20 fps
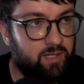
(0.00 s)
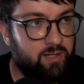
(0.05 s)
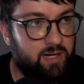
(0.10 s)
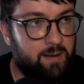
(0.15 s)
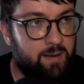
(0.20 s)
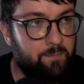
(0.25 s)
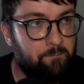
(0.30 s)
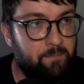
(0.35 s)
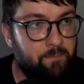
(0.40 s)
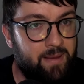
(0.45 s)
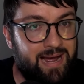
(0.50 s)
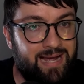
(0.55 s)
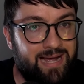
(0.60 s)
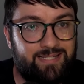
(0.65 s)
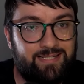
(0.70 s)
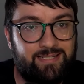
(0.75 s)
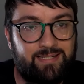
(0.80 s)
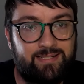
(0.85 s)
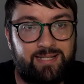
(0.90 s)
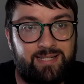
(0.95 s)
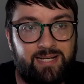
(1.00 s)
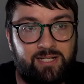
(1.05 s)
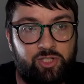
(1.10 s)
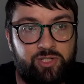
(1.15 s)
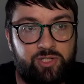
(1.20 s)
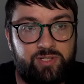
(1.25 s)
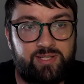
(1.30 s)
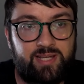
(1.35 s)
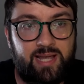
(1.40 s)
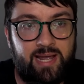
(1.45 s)
and mask
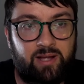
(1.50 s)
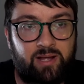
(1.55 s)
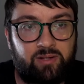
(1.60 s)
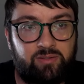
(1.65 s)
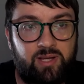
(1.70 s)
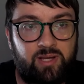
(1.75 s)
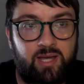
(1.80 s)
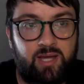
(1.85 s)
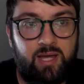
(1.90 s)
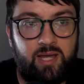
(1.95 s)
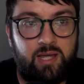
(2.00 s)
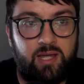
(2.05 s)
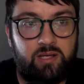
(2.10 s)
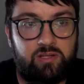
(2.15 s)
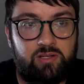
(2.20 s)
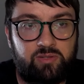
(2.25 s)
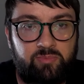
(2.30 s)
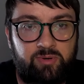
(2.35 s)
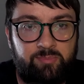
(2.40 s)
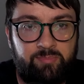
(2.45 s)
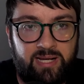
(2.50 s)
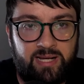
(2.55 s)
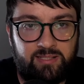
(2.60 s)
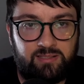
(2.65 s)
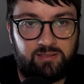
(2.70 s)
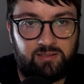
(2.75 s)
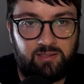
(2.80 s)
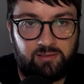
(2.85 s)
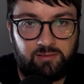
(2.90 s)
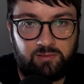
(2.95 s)
sections out. So I'm going to
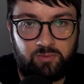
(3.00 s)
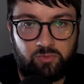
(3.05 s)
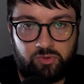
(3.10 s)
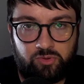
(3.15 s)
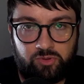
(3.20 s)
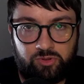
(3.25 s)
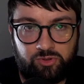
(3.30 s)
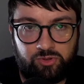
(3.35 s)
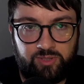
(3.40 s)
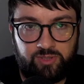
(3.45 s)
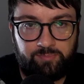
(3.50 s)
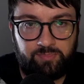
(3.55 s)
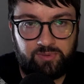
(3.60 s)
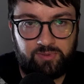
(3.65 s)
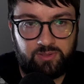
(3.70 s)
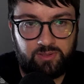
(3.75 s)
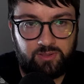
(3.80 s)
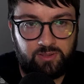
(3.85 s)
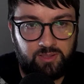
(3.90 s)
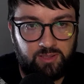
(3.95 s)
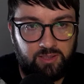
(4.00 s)
mask like little strips.